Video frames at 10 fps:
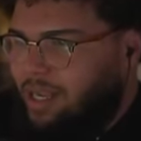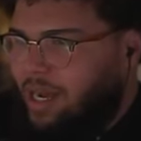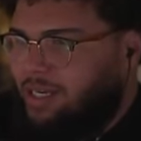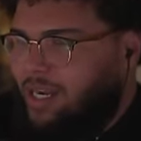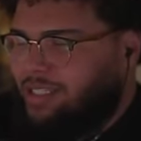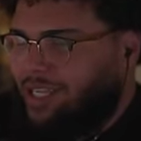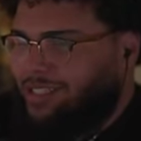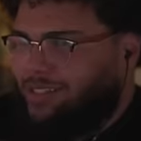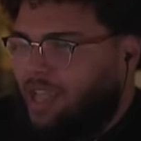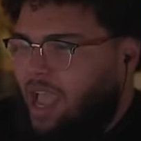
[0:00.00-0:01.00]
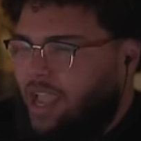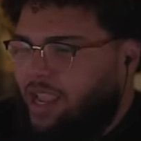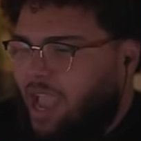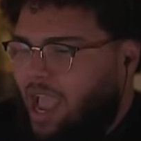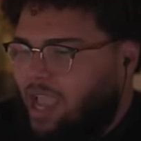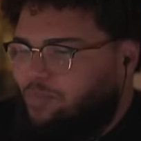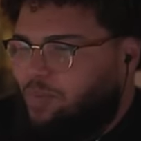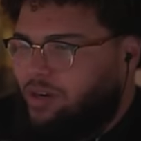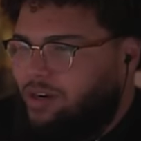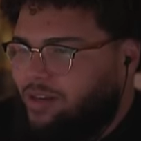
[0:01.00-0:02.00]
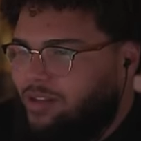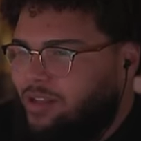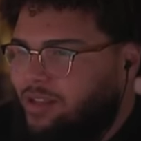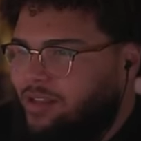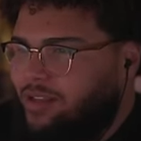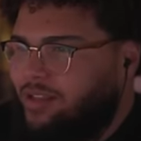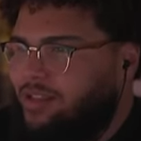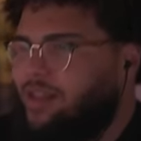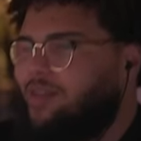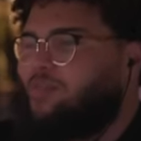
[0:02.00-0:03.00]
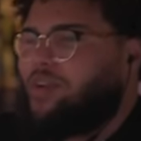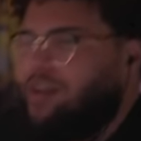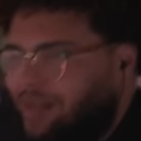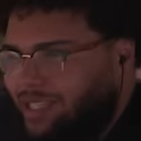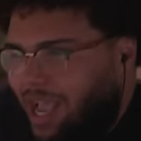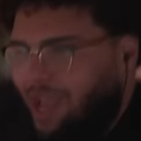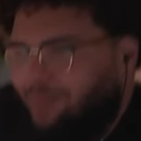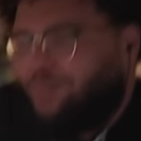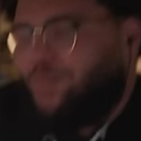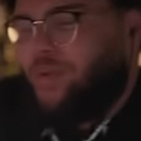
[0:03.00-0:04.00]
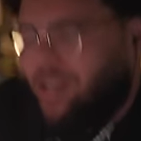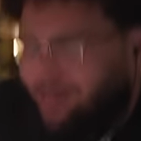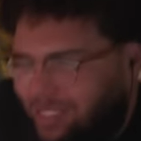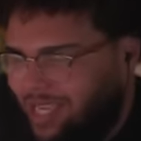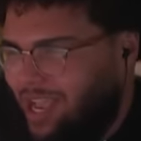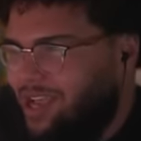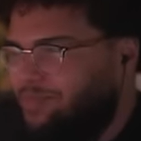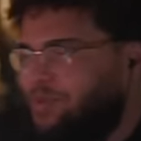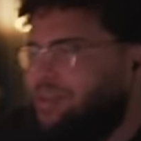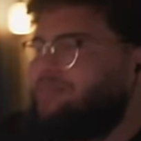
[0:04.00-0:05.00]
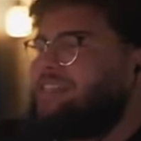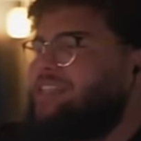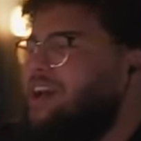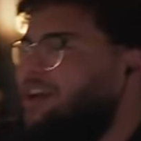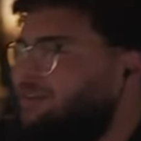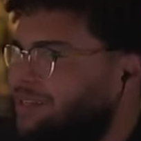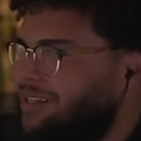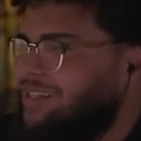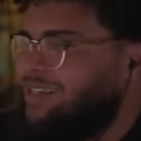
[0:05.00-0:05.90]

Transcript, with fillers: No, If you're a drug dealer, hey, put it talking like that to you. Put it on my tab. Put it on my tab. Put it on my tab, bro.